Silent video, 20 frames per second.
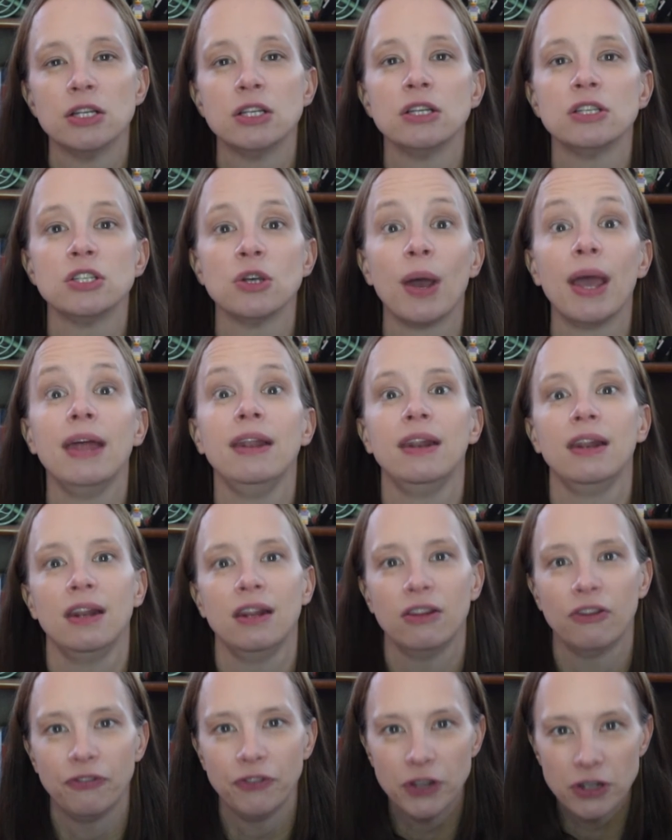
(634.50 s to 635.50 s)
So, and then in
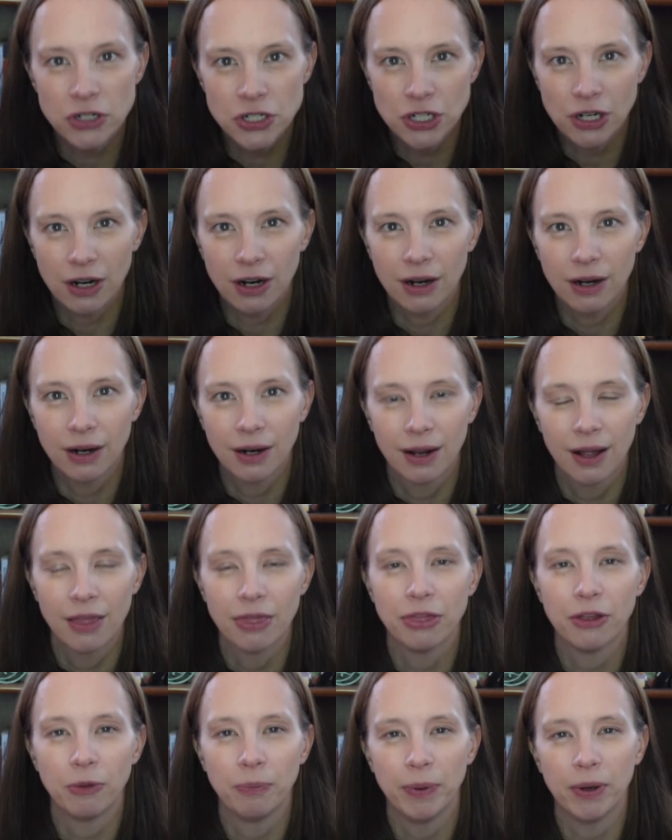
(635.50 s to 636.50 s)
the future,
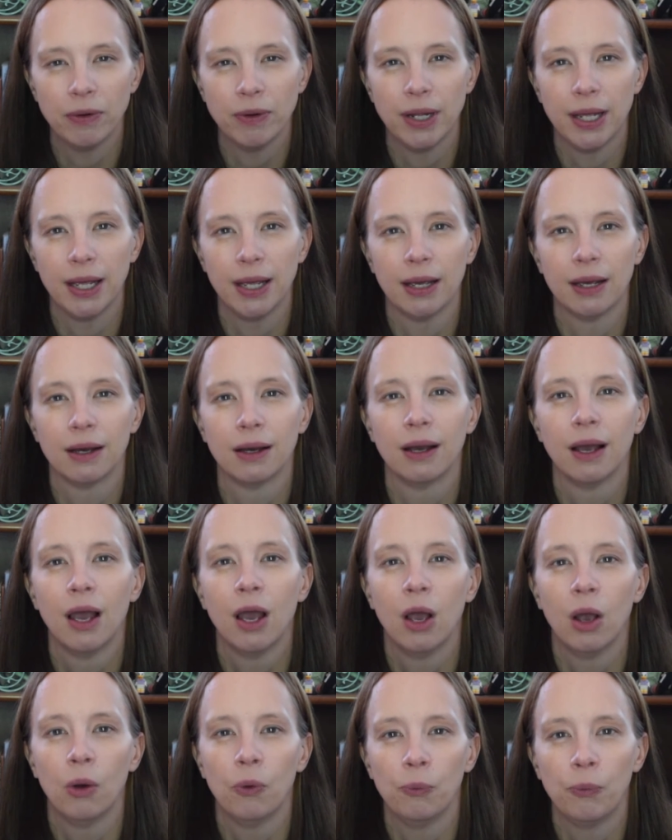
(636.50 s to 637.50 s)
they're building
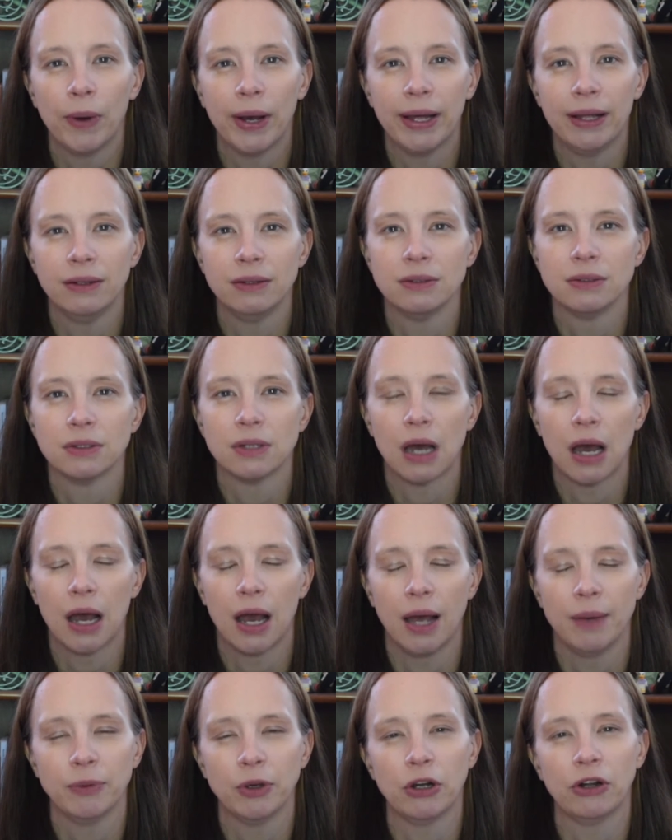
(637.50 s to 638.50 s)
what
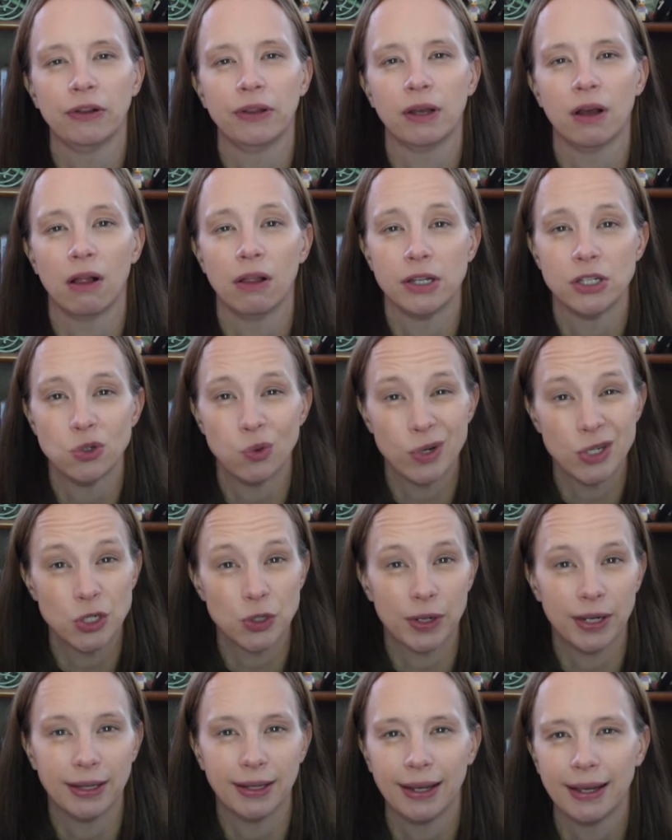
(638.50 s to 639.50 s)
I'm currently calling Toy
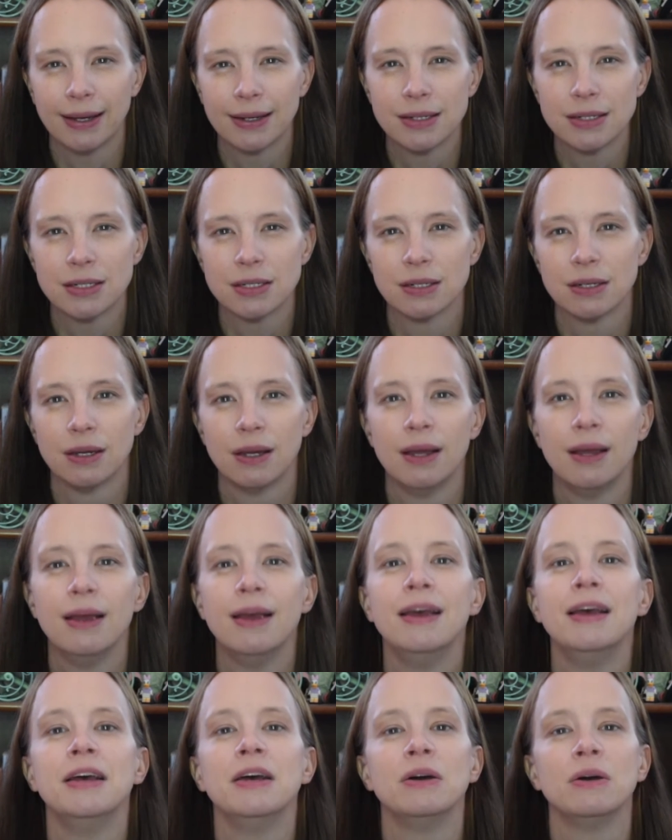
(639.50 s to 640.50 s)
Story Land.
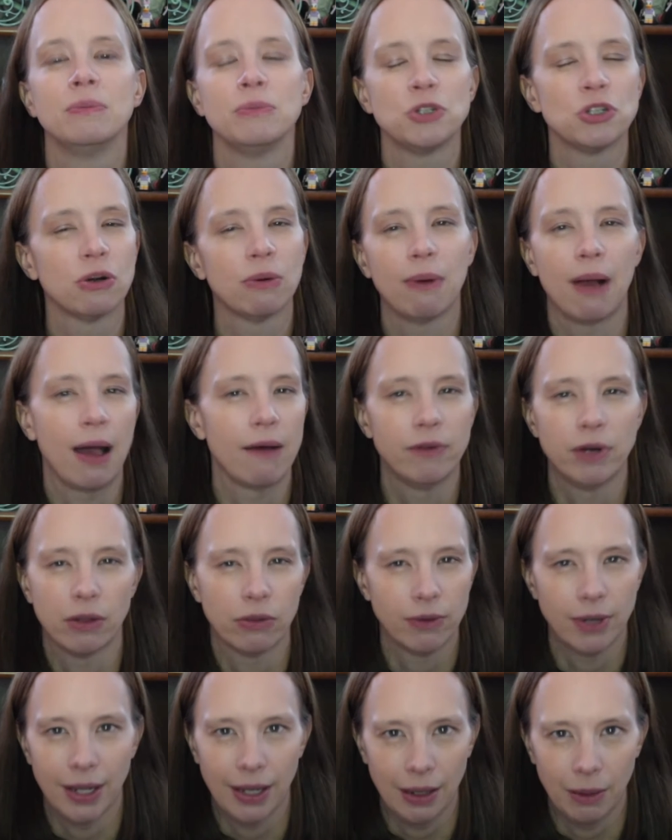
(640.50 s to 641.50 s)
I'm sure it will have
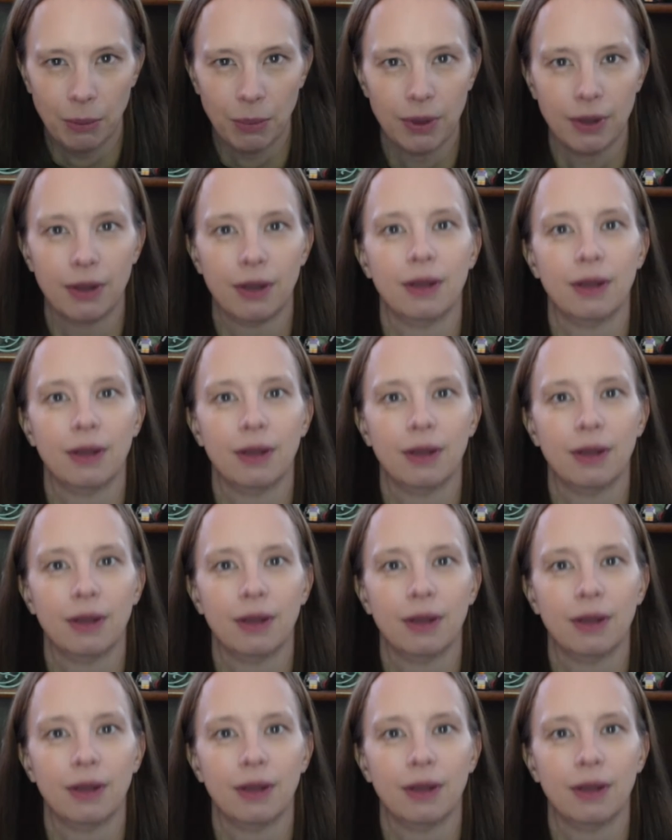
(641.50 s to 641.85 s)
another name.